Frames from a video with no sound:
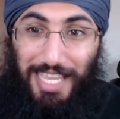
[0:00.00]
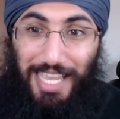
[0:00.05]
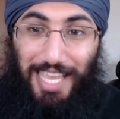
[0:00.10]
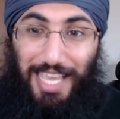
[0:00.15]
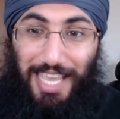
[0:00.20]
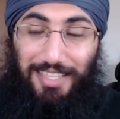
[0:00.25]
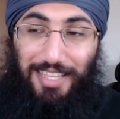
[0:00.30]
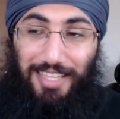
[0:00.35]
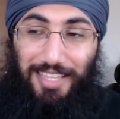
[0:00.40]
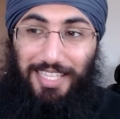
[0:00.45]

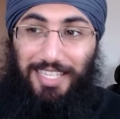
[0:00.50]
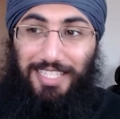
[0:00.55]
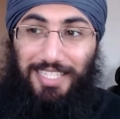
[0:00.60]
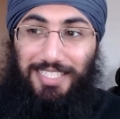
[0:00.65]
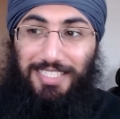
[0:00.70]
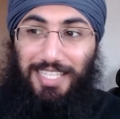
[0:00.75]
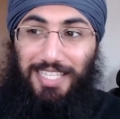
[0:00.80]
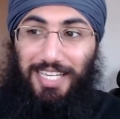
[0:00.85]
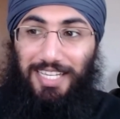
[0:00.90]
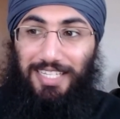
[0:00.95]
And the thing
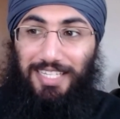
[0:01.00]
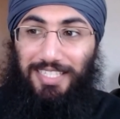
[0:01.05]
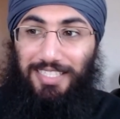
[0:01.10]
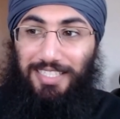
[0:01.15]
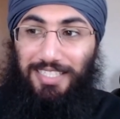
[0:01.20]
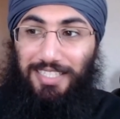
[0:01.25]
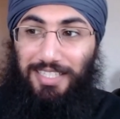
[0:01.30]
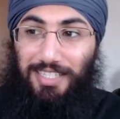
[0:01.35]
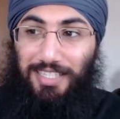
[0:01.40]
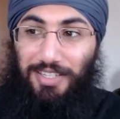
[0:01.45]
is
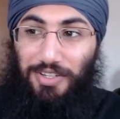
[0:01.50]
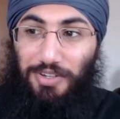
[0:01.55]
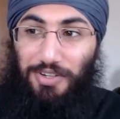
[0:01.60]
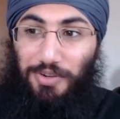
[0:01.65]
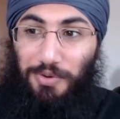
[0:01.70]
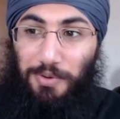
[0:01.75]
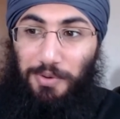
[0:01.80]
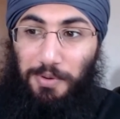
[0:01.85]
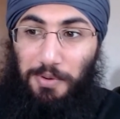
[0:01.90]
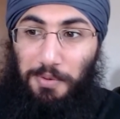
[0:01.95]
that,
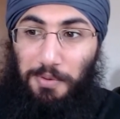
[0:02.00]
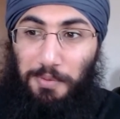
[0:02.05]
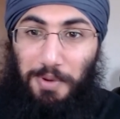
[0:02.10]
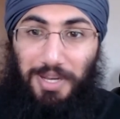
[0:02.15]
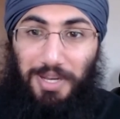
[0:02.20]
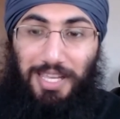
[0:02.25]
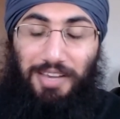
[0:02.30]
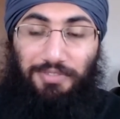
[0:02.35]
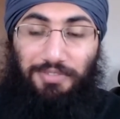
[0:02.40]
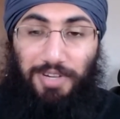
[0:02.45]

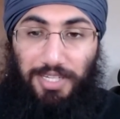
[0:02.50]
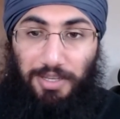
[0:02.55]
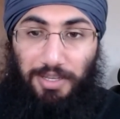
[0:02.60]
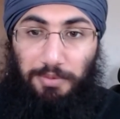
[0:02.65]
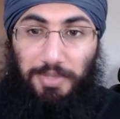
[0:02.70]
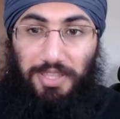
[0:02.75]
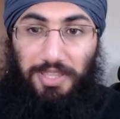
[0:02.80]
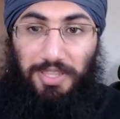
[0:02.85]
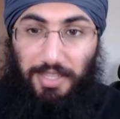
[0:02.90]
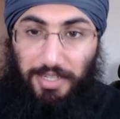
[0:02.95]
what have we done
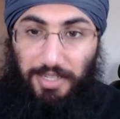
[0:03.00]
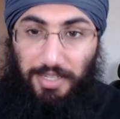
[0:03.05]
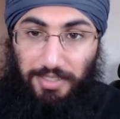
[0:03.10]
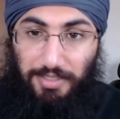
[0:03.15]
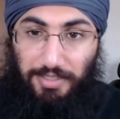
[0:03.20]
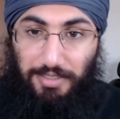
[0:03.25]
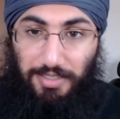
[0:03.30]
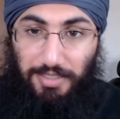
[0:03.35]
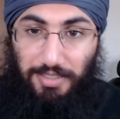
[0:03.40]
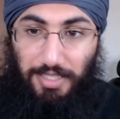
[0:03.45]
with
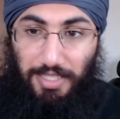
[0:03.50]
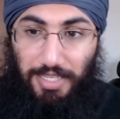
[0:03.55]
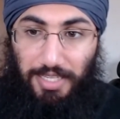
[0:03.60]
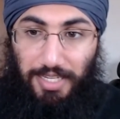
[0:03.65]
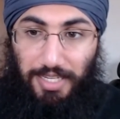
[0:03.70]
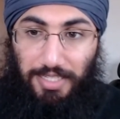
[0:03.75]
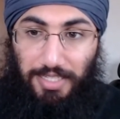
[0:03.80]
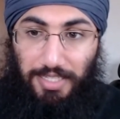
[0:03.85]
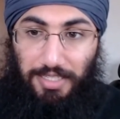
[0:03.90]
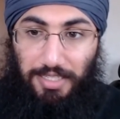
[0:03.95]
langar?
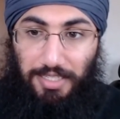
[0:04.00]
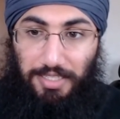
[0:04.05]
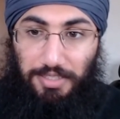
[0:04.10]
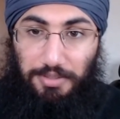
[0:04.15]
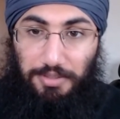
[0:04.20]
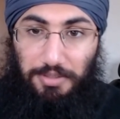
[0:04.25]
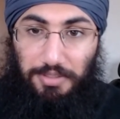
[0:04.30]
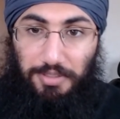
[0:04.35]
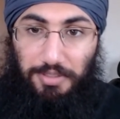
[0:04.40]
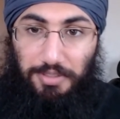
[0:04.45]
Like
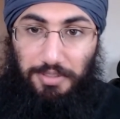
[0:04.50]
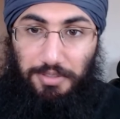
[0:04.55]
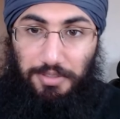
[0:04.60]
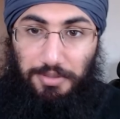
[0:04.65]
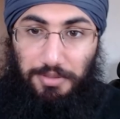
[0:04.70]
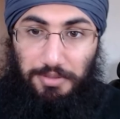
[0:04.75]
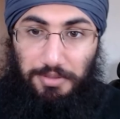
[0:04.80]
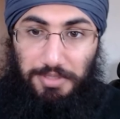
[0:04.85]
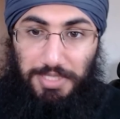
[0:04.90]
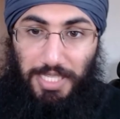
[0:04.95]

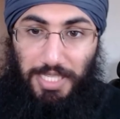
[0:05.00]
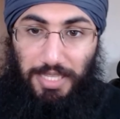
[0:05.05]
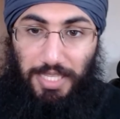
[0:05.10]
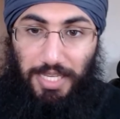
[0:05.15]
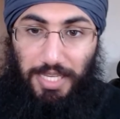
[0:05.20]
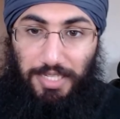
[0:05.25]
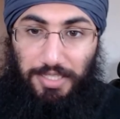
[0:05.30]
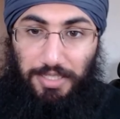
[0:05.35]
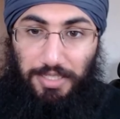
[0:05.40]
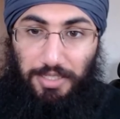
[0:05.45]
you said
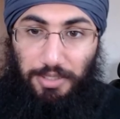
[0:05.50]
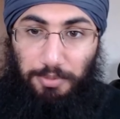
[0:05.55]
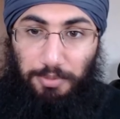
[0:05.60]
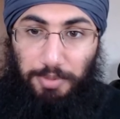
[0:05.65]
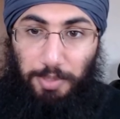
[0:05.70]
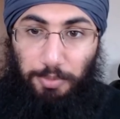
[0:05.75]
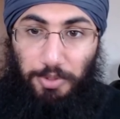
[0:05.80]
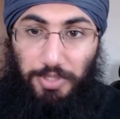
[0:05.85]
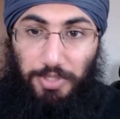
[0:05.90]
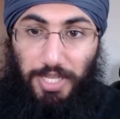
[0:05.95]
that,
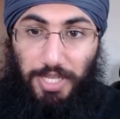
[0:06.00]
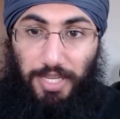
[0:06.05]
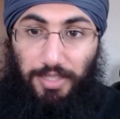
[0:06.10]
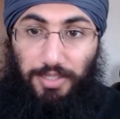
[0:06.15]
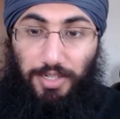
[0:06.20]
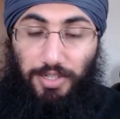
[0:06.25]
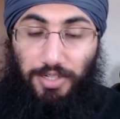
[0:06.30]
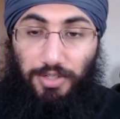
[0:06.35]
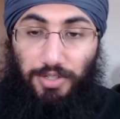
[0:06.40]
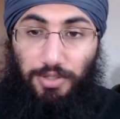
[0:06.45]
people take
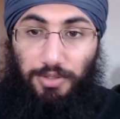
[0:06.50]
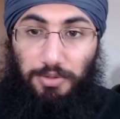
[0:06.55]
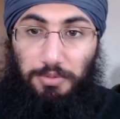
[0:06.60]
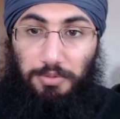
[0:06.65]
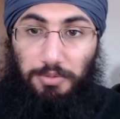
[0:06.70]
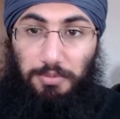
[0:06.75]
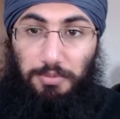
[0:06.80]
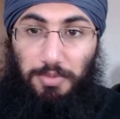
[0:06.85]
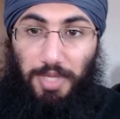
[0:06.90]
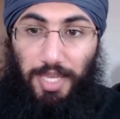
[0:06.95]
langar
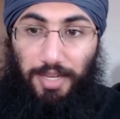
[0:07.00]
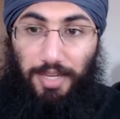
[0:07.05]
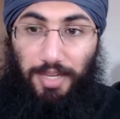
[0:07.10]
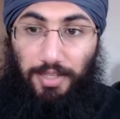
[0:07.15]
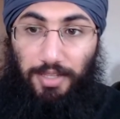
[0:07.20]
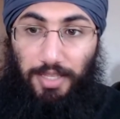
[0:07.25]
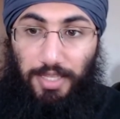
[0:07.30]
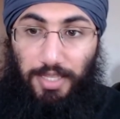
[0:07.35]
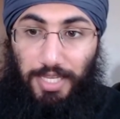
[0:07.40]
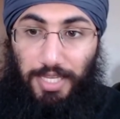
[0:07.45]
home and
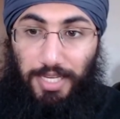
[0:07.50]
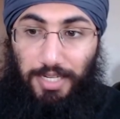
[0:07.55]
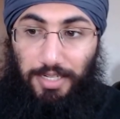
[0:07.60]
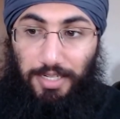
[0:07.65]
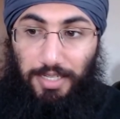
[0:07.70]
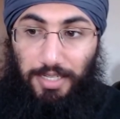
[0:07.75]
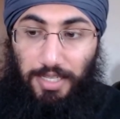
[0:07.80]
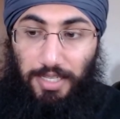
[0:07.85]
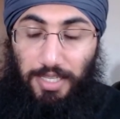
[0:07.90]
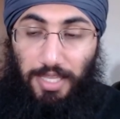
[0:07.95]
all of that.